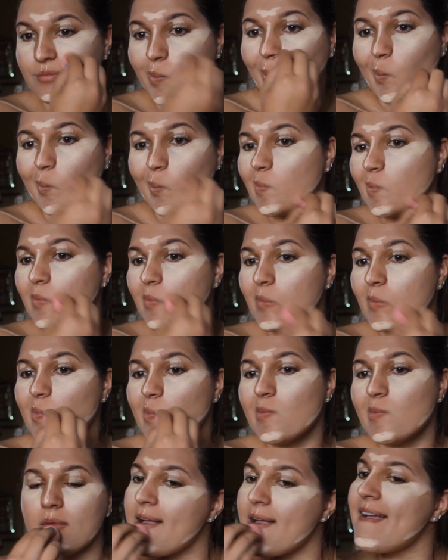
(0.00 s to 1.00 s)
wand. I
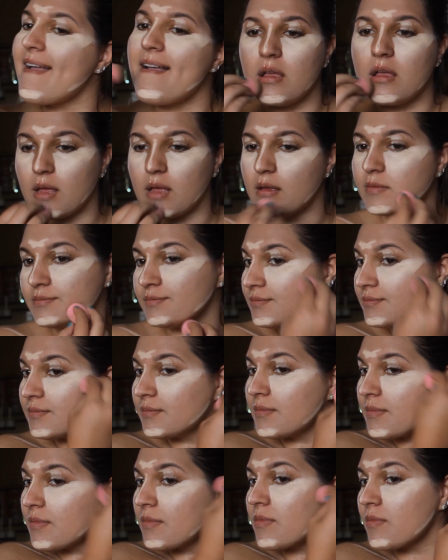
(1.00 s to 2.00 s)
don't know. It was from Fred
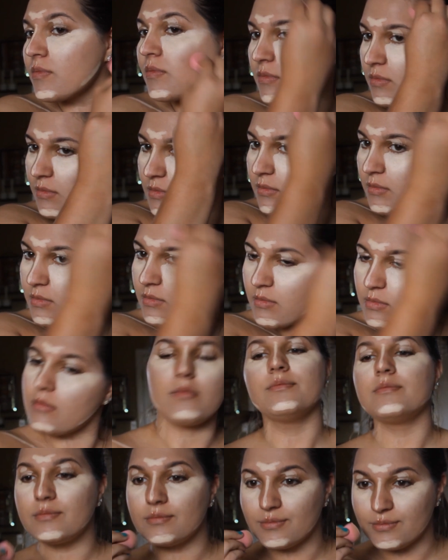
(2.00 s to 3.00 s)
Meyer's. And
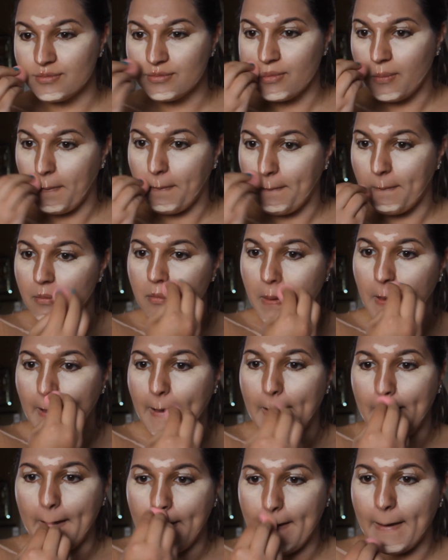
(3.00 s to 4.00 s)

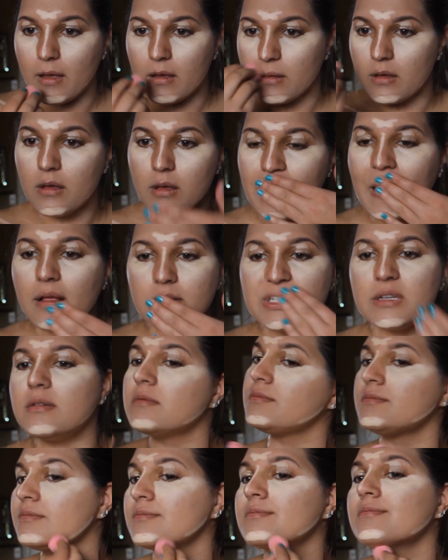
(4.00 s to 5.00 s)
we're going to blend that out
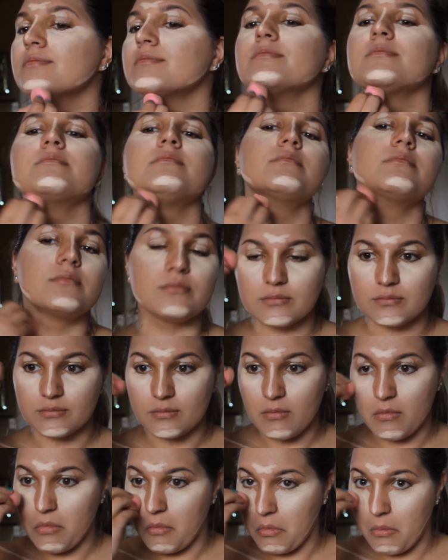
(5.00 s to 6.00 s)
until we get
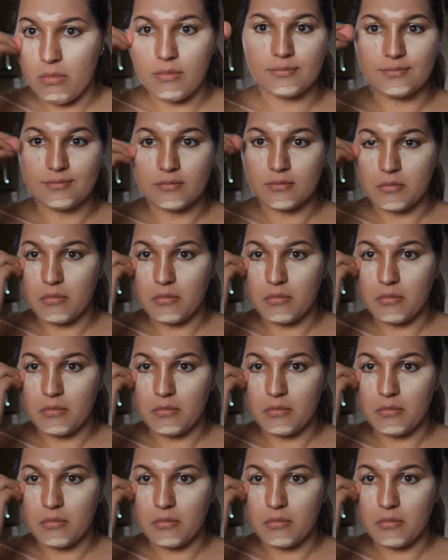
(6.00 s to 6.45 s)
the